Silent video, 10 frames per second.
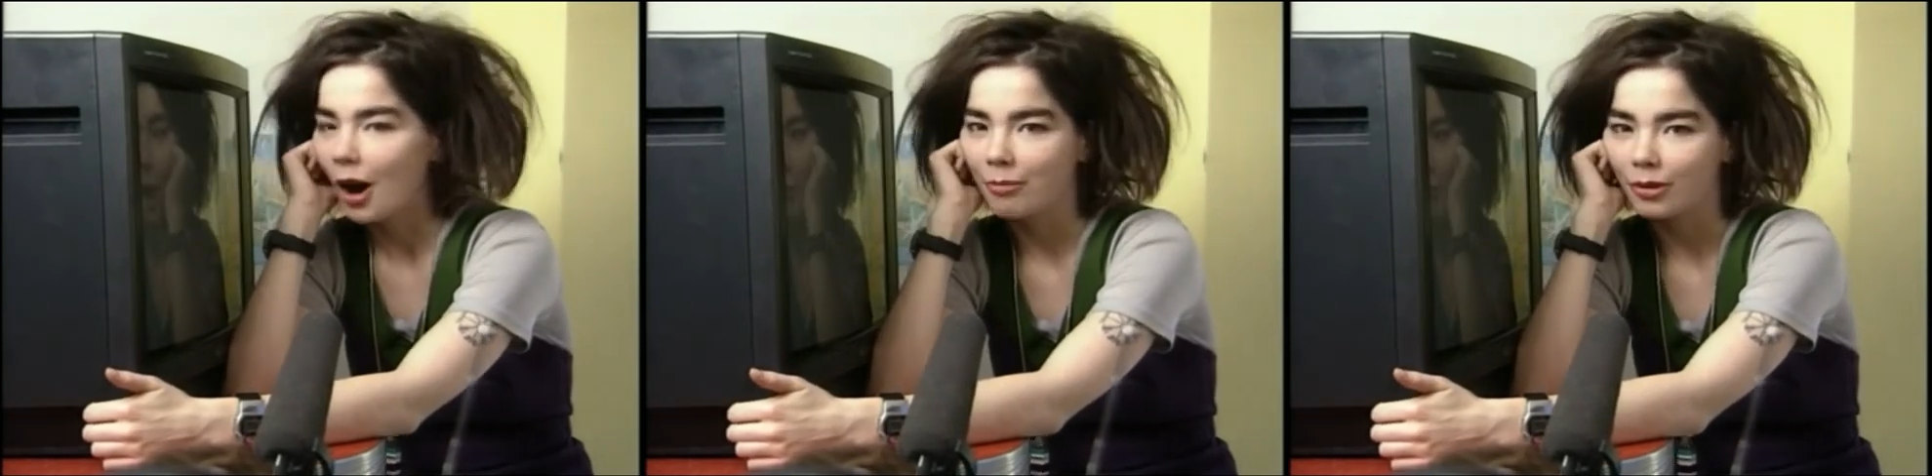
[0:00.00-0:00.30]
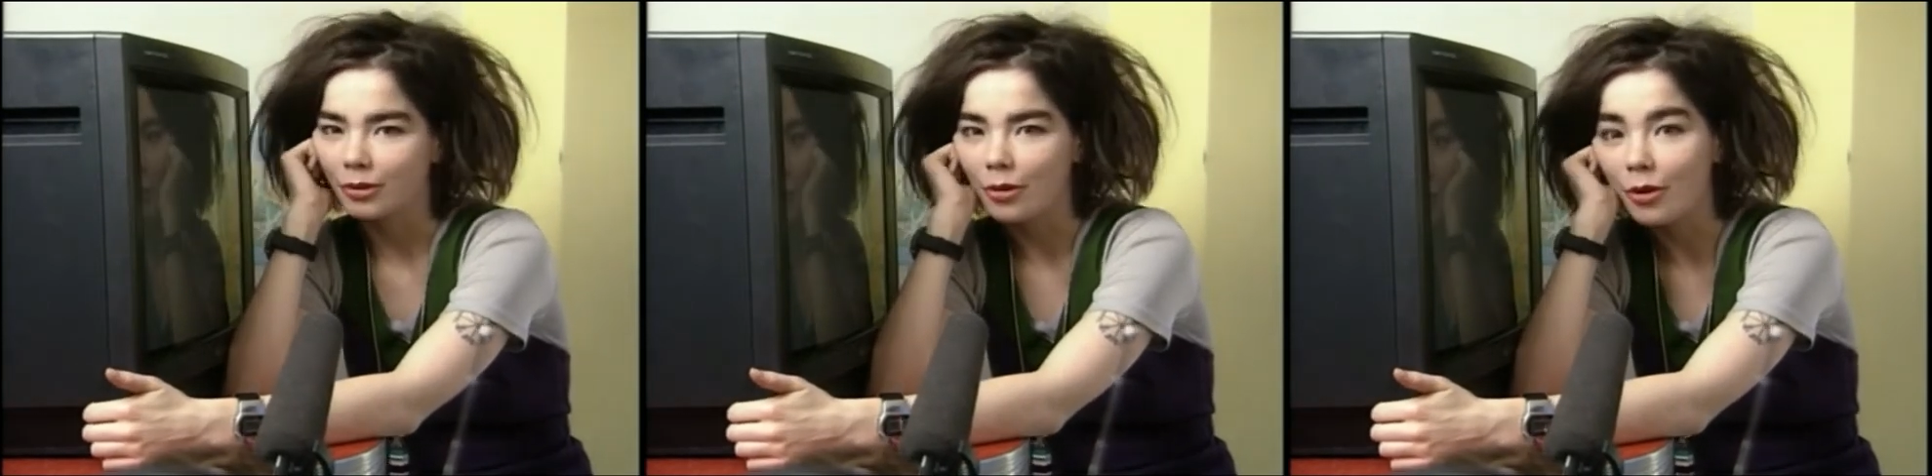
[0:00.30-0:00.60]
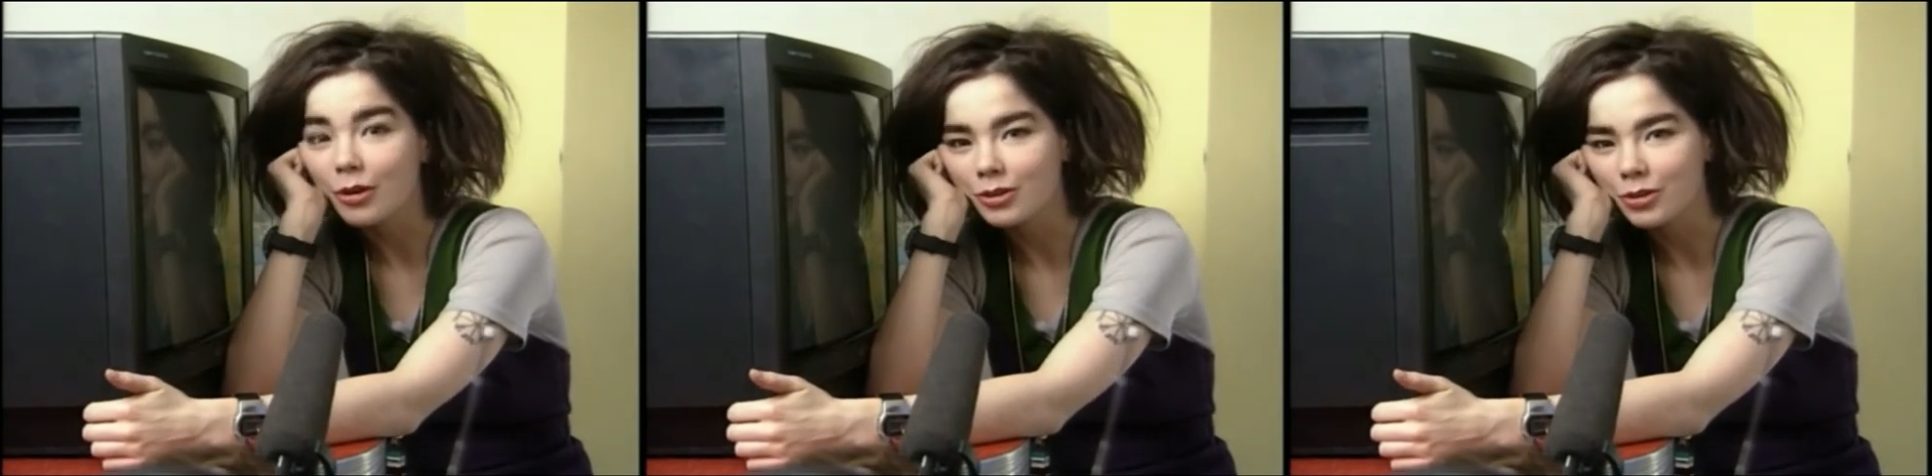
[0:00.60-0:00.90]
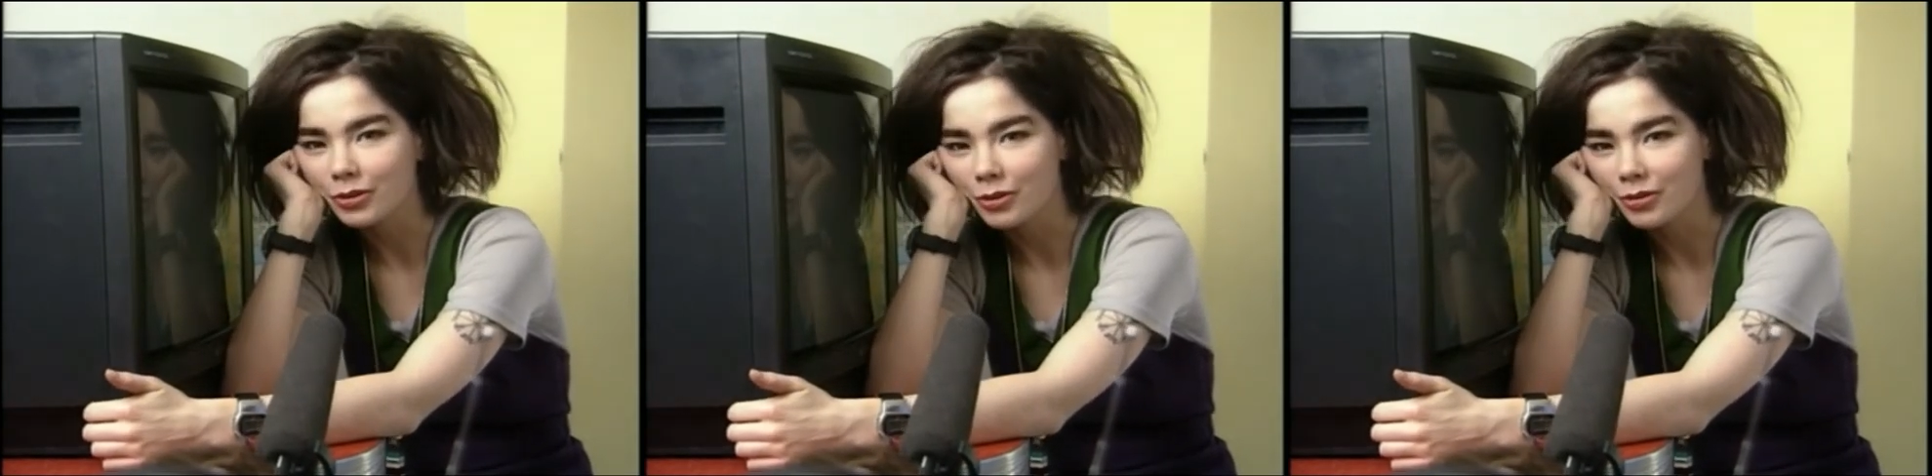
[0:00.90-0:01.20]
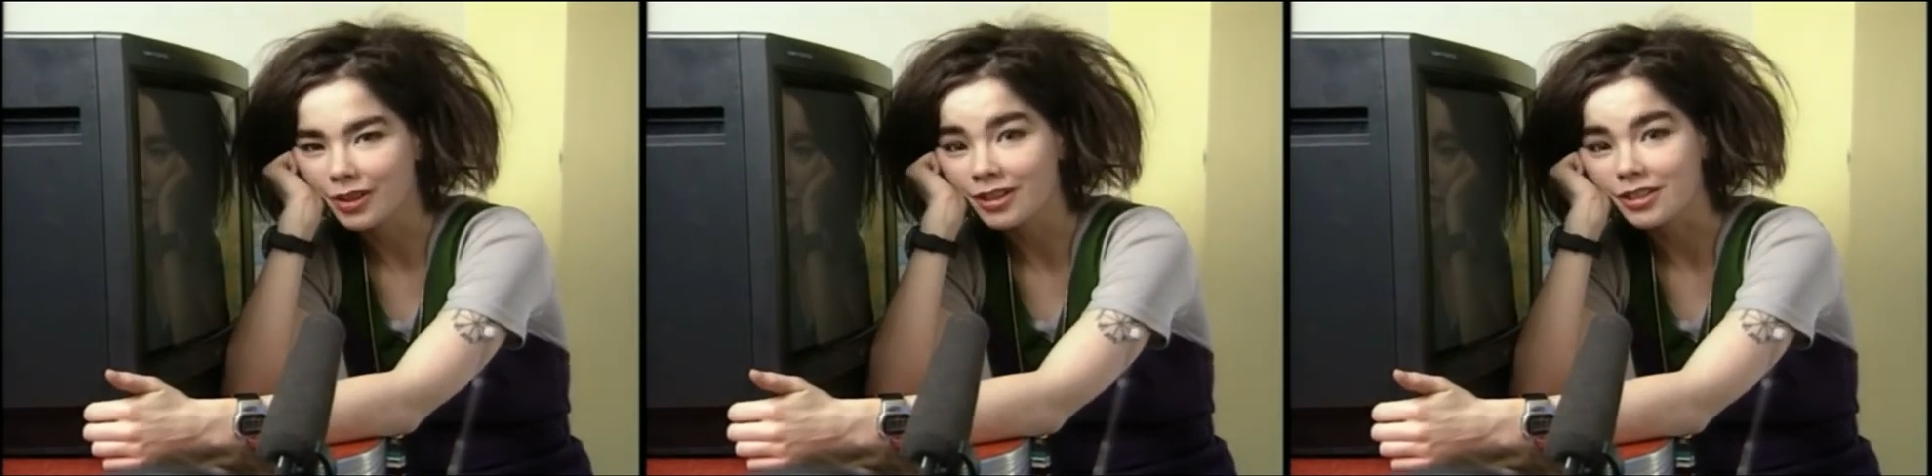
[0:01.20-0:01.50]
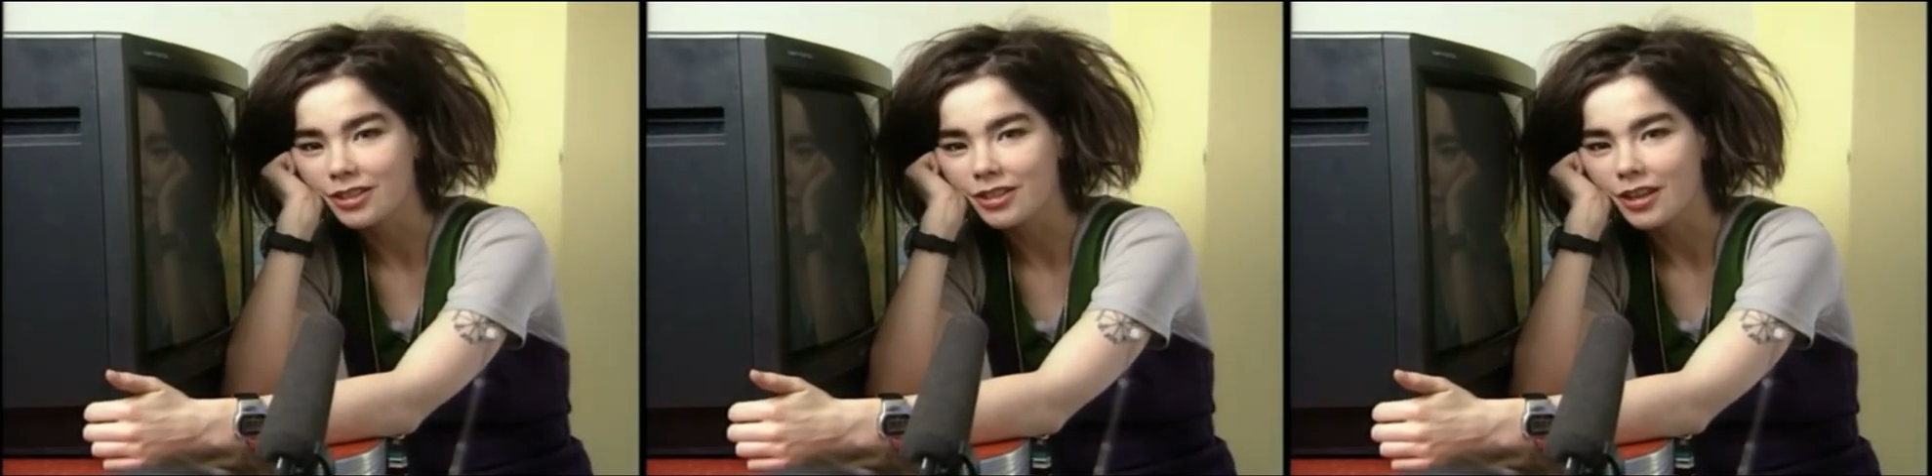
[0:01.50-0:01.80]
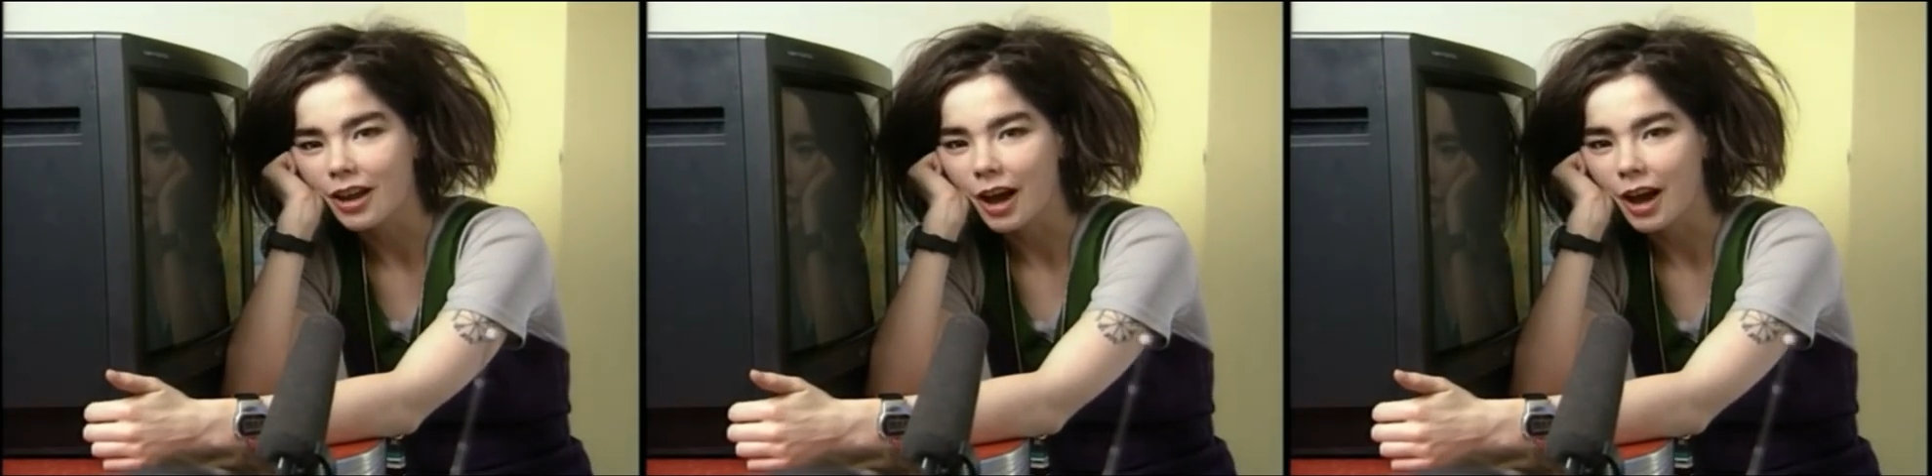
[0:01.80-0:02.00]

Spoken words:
about all sorts of things,